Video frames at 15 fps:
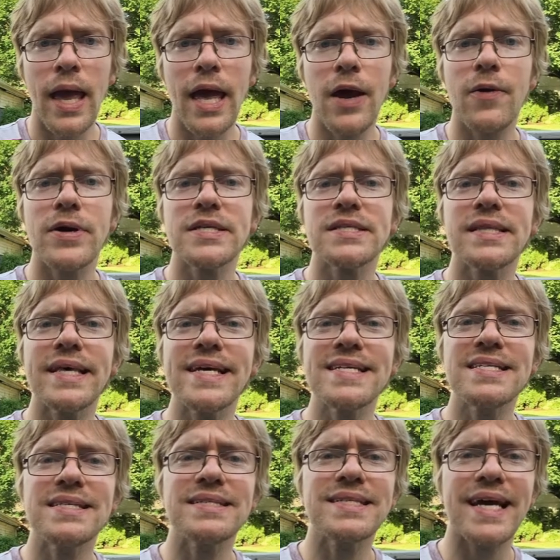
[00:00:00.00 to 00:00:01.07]
It was
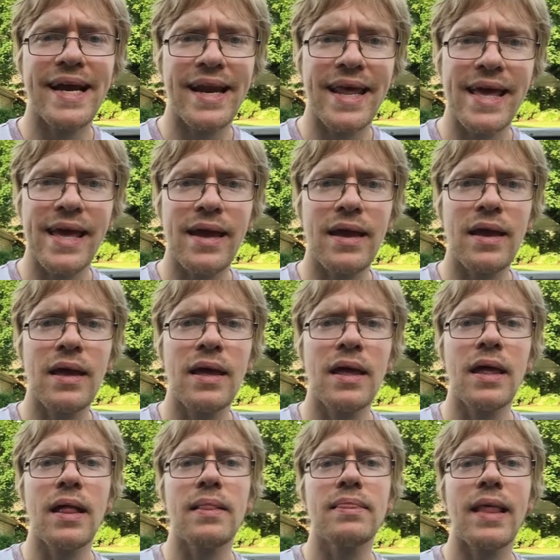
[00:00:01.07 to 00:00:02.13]
this technique
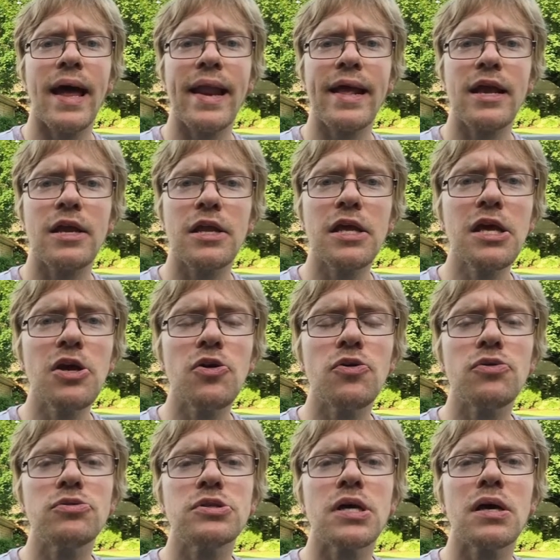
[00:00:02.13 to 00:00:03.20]
that he could
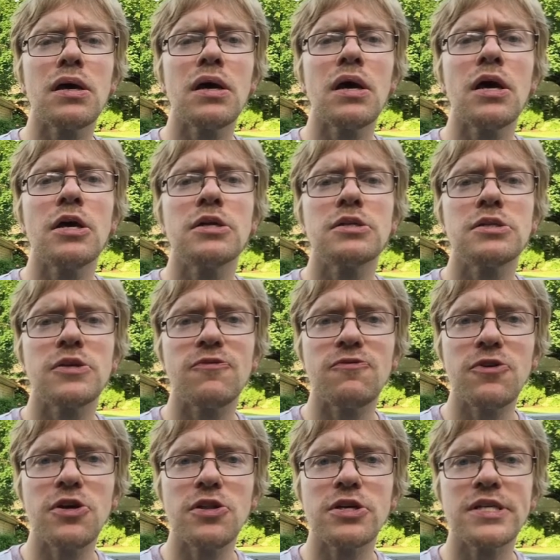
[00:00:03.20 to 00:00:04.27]
use to
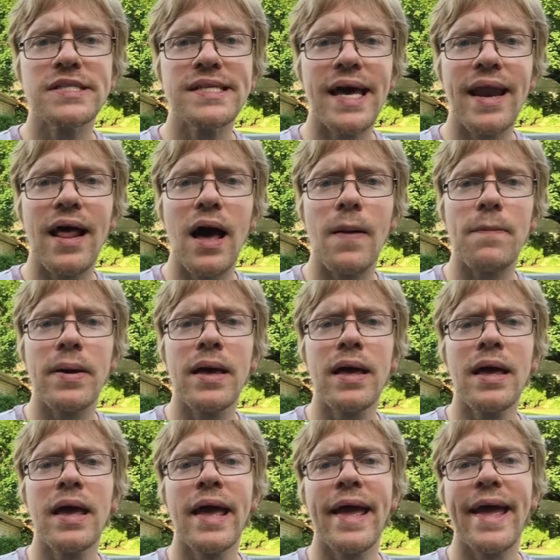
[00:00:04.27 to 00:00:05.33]
further set up
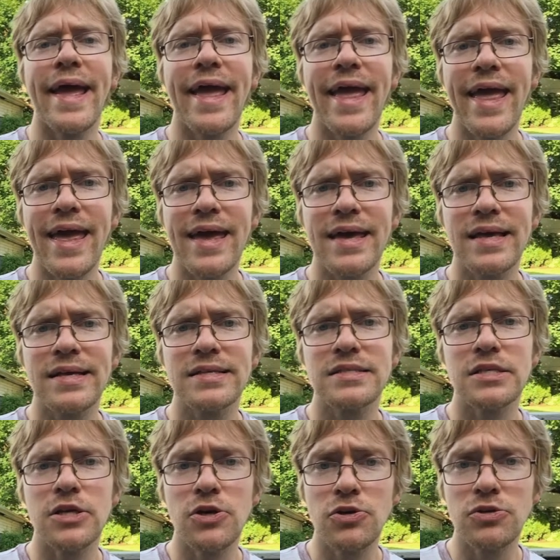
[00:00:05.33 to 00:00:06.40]

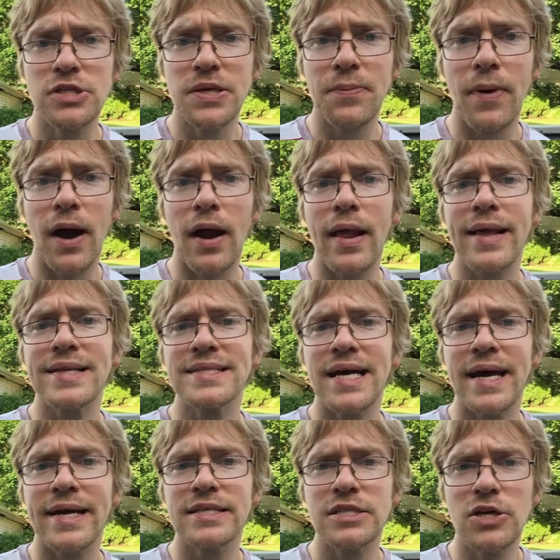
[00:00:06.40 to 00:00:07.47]
his Uchimata and
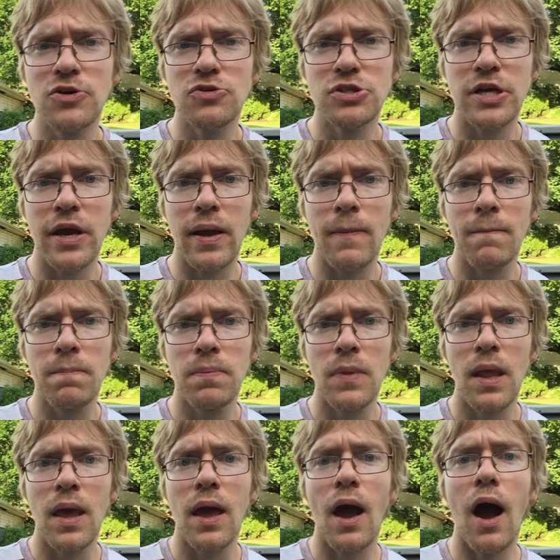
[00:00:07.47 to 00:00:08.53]
Tayatoshi.
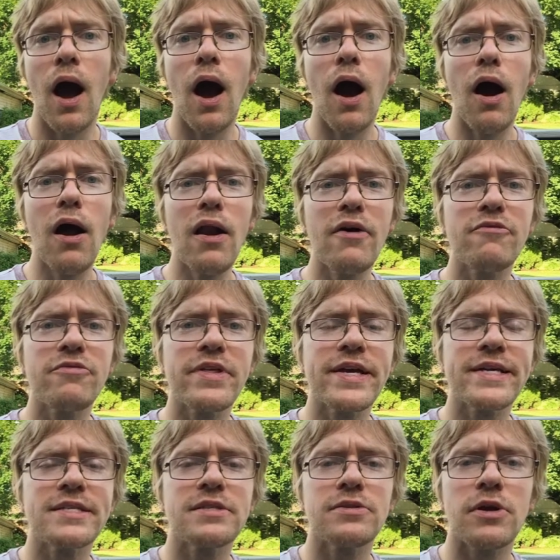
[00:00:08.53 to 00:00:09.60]
All of
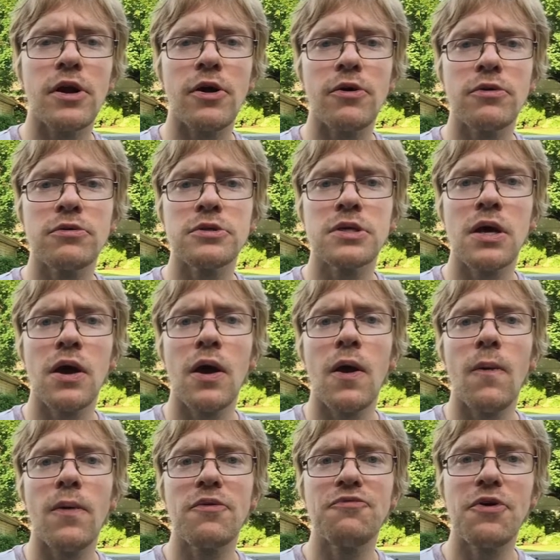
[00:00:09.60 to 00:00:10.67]
these throws
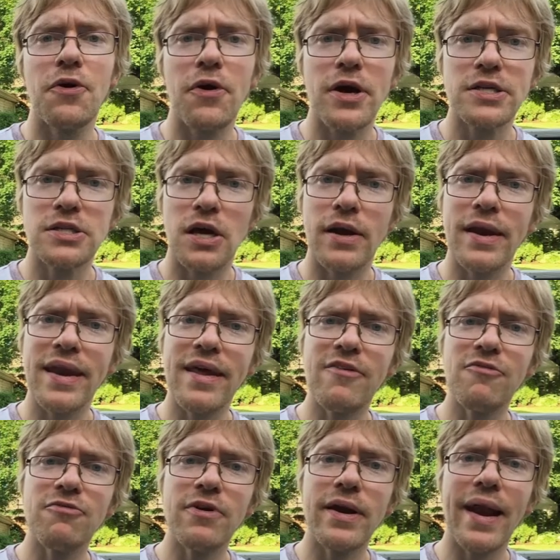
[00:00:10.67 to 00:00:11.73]
would focus on
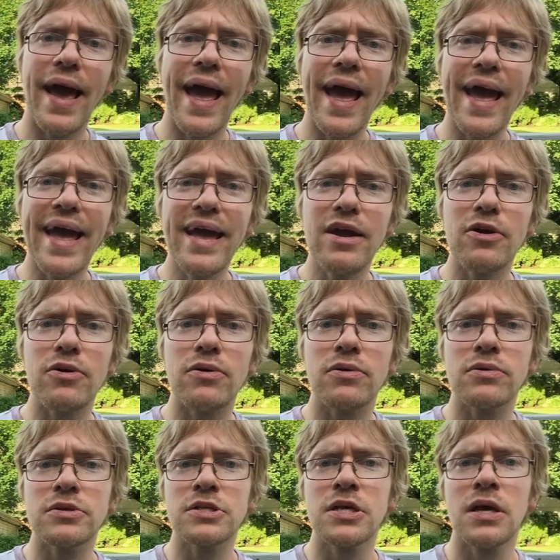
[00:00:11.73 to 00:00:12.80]
different
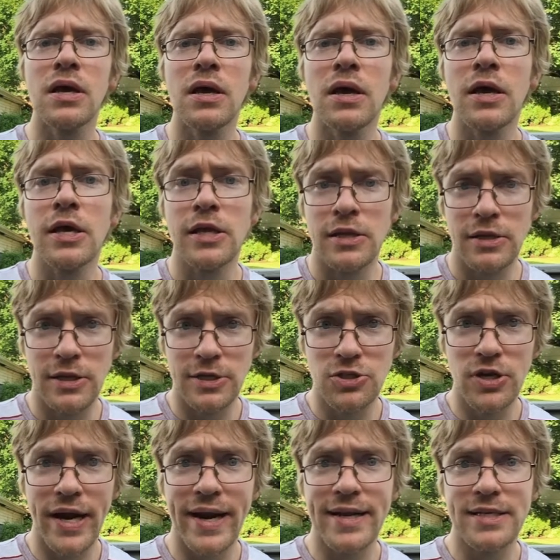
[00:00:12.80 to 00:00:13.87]
angles to
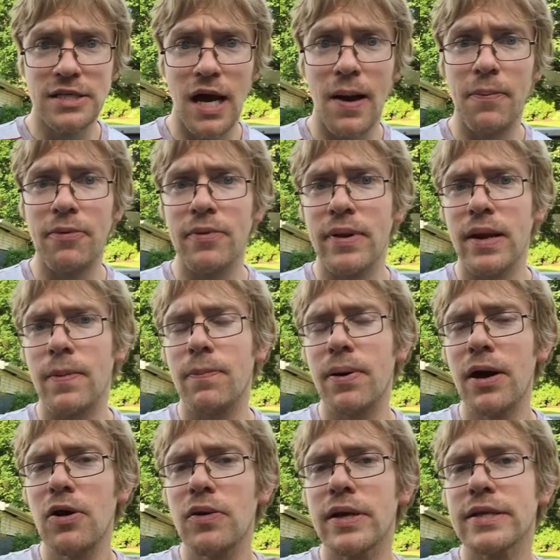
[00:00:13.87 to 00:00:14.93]
try to topple an
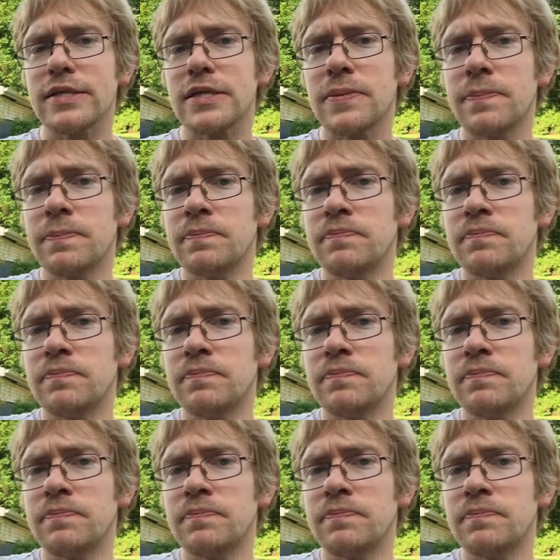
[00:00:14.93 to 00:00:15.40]
opponent.